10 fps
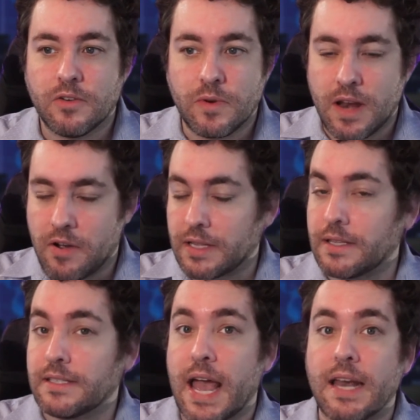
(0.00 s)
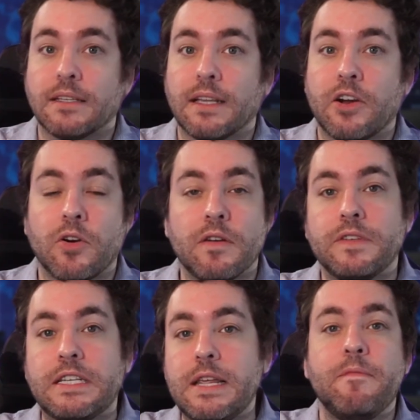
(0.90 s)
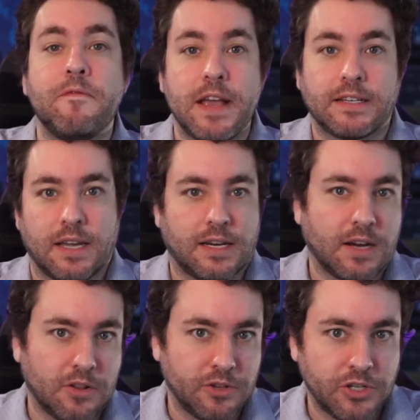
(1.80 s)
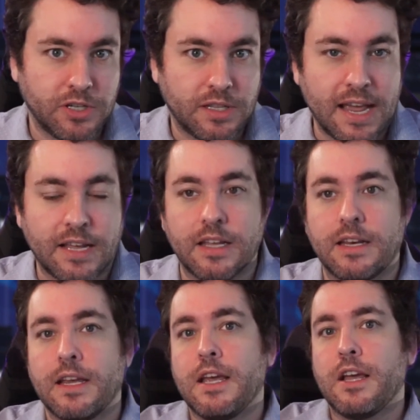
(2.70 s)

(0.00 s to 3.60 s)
we now get this added layer of deepfake technology that could